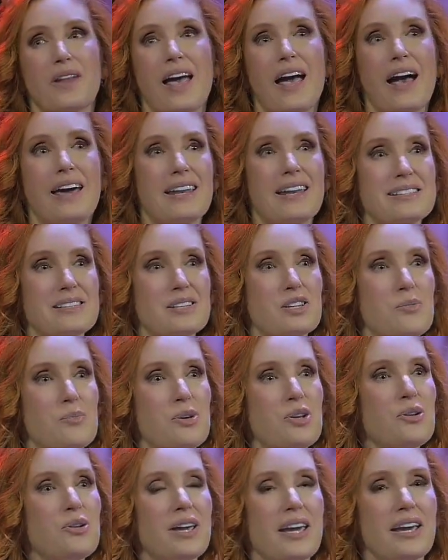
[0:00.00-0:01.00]
And as a
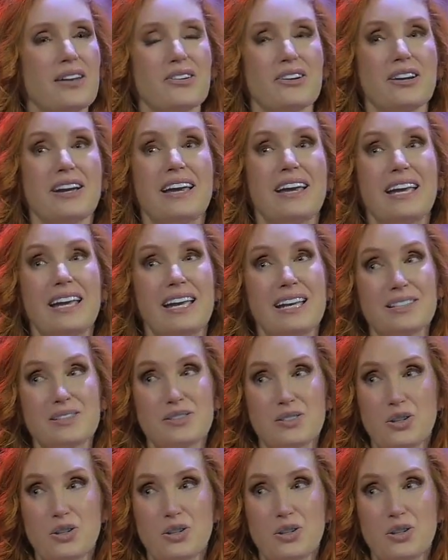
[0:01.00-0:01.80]
communicator, it's